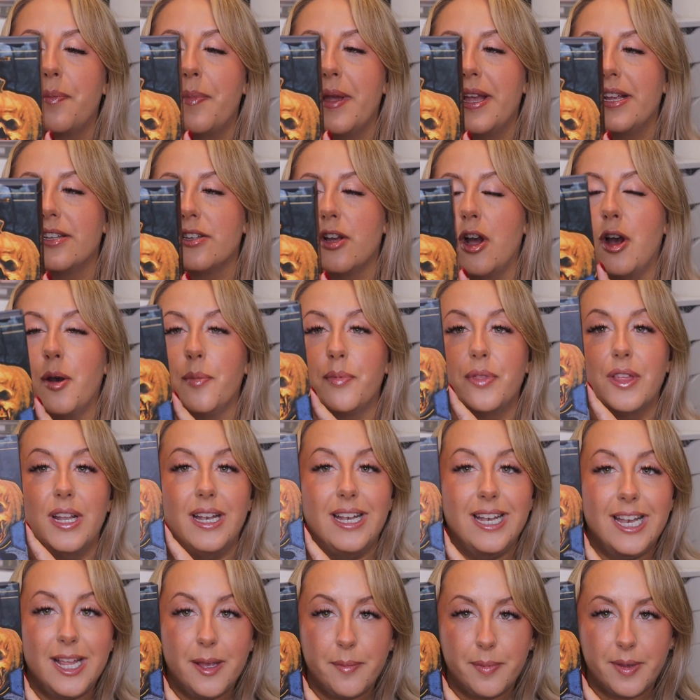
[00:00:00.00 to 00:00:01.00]
picked up the
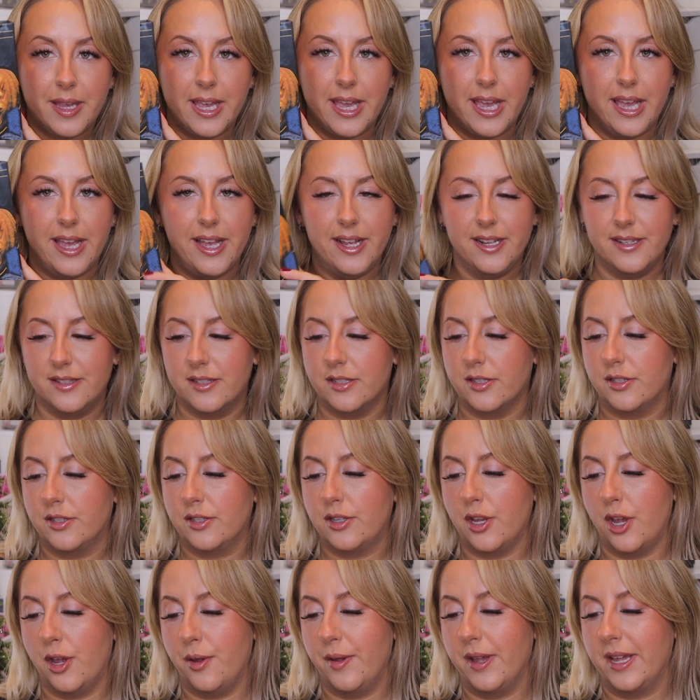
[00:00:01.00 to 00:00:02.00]
lip kit.
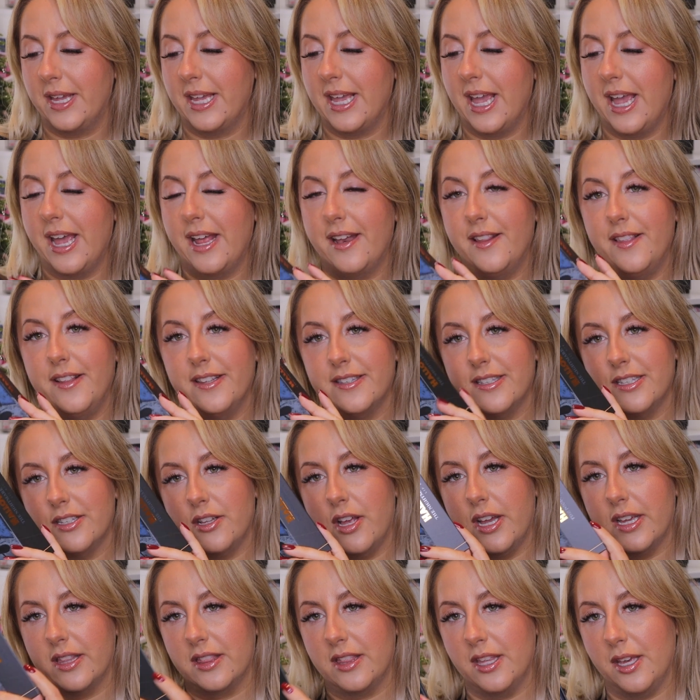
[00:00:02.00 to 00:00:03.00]
So again, this is
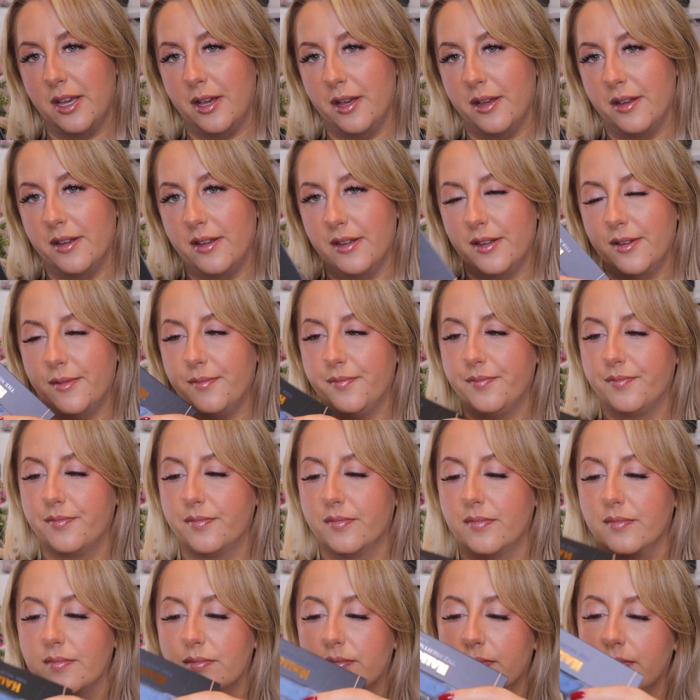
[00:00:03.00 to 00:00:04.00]
like
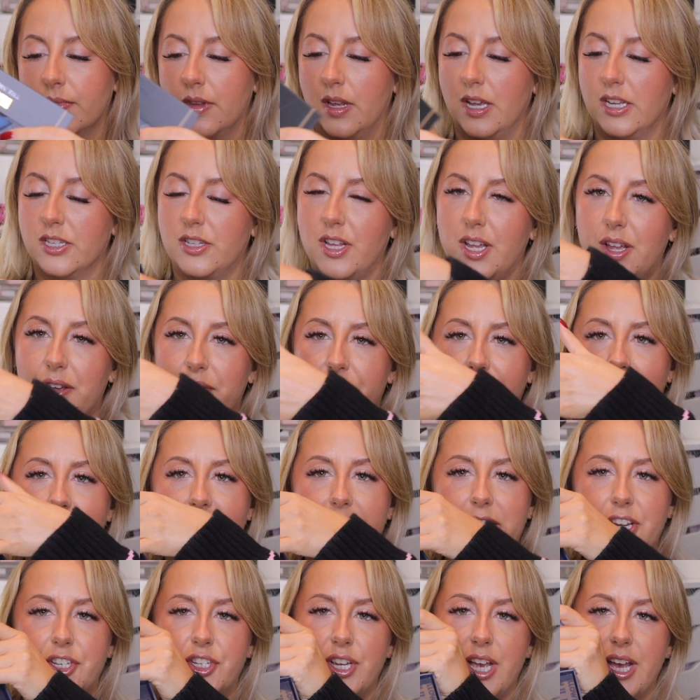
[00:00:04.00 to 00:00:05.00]
it's like a
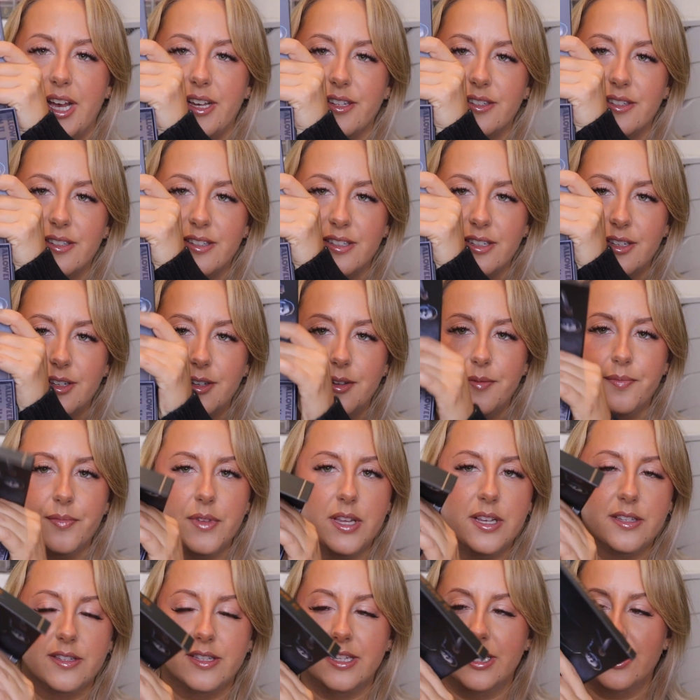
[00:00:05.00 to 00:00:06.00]
VHS.
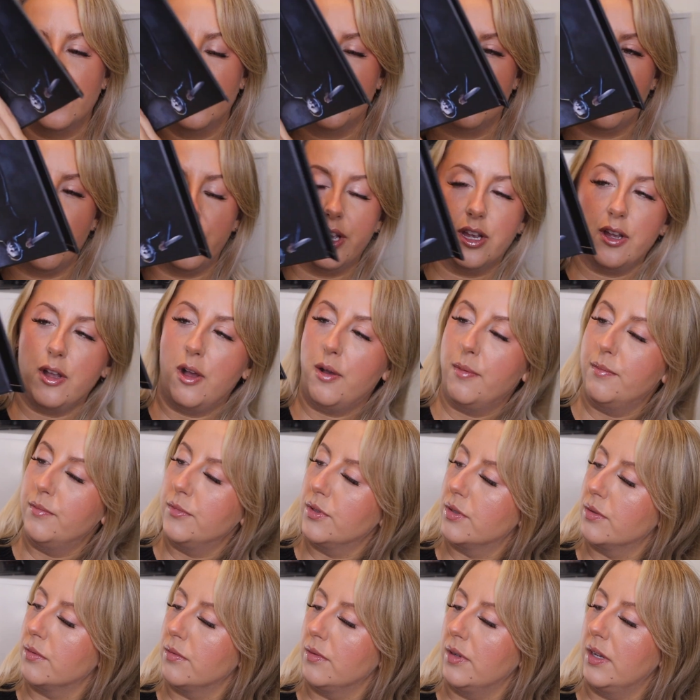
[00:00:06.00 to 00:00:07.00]
So this is what it
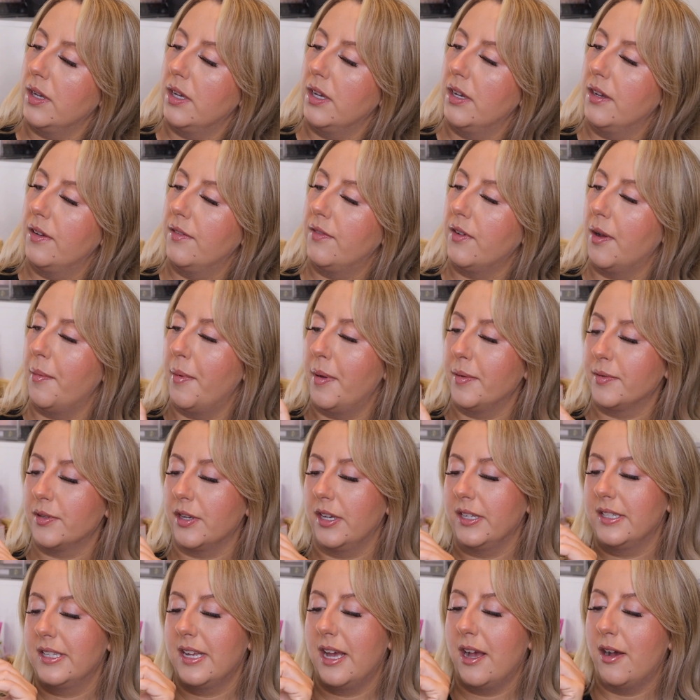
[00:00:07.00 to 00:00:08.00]
comes with. I'm
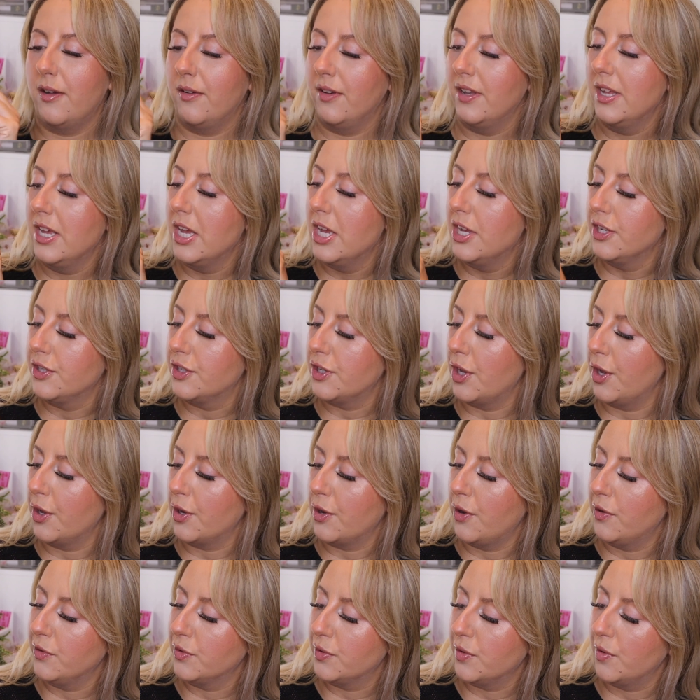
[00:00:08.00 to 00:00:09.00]
upside down. So it
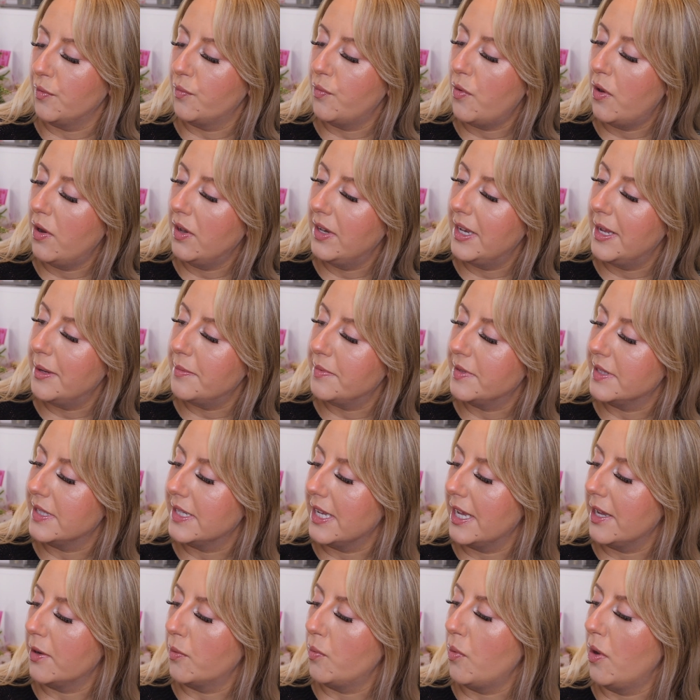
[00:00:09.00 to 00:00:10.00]
comes with 1
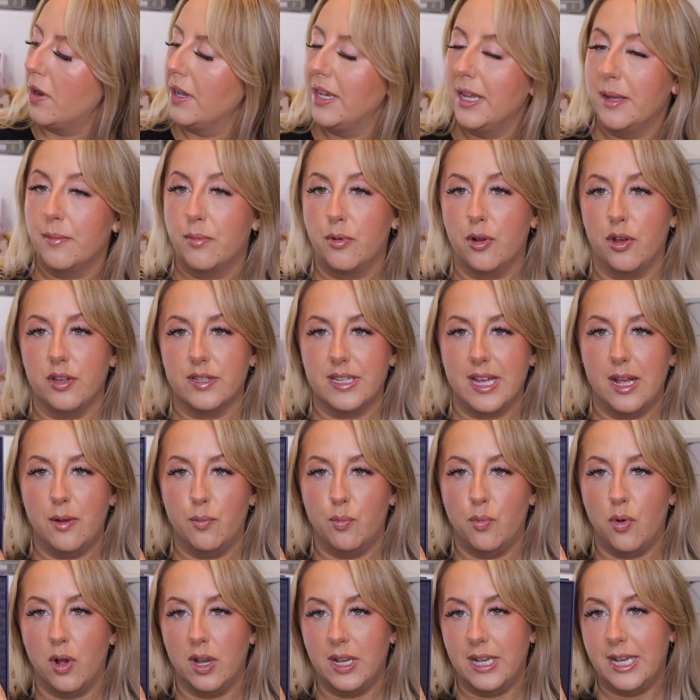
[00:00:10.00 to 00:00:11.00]
lipstick, 1 lip gloss, and
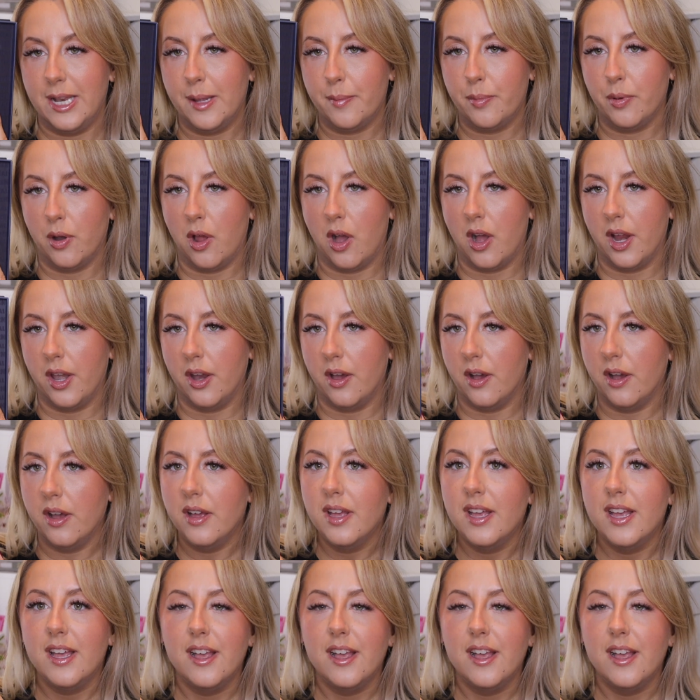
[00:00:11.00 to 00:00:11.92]
1 lip liner.